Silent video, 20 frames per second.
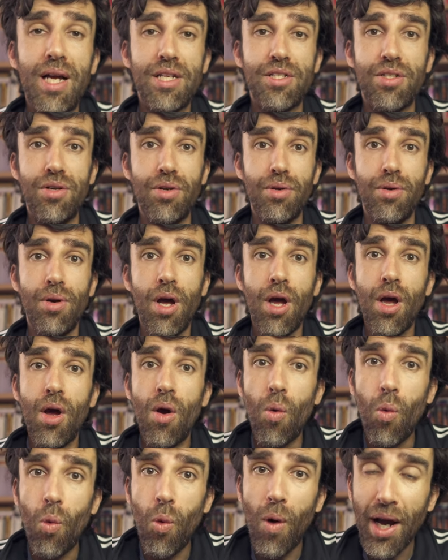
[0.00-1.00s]
ask you,
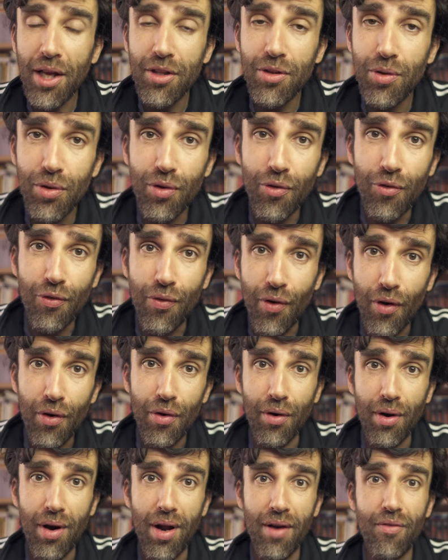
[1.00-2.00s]
why do you
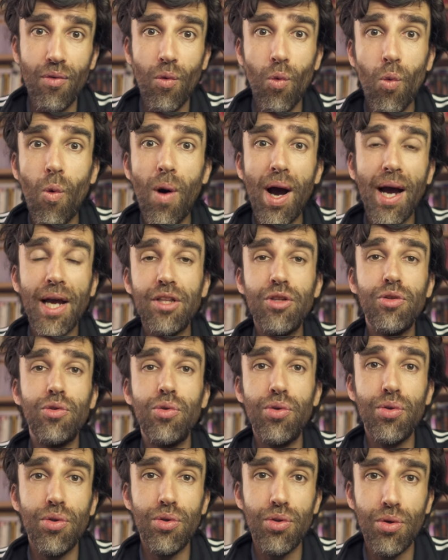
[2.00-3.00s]
photograph? Why
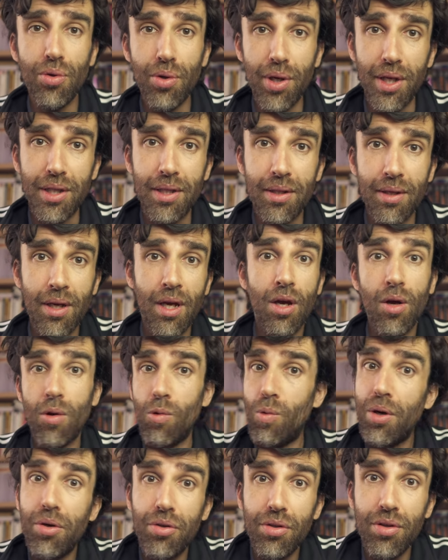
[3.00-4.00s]
do you do it?
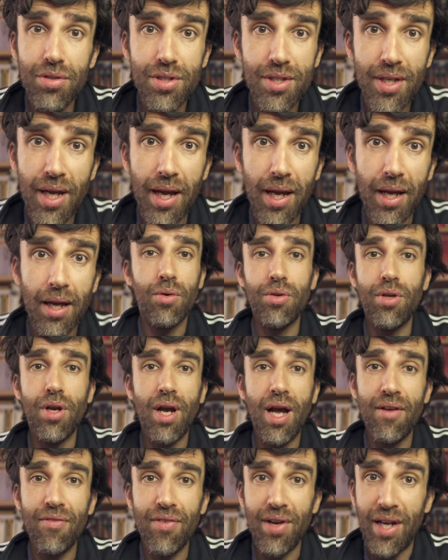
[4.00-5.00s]
What would you say? Would you
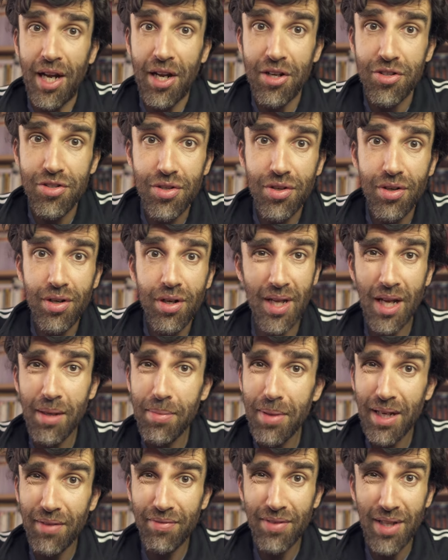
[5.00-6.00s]
have an answer? I
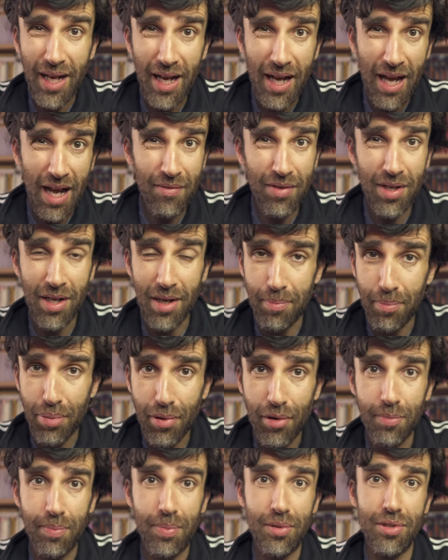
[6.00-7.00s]
believe that having a
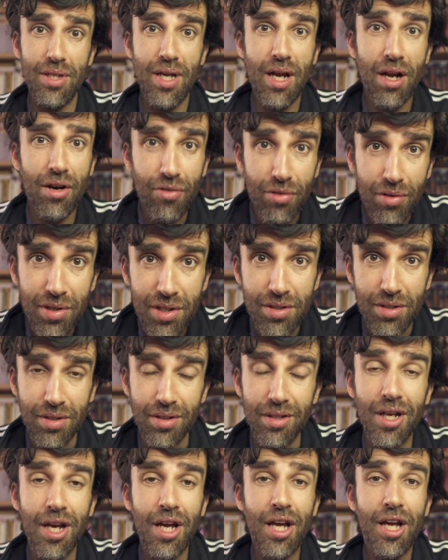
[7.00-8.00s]
purpose, a
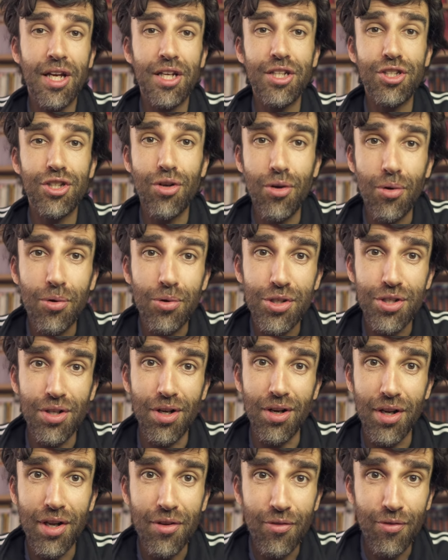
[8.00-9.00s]
reason, is
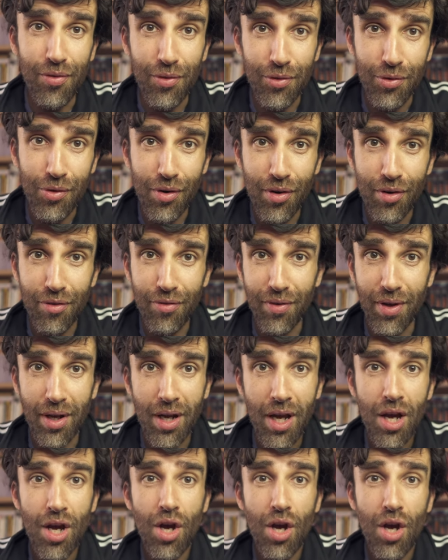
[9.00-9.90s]
crucial in photography.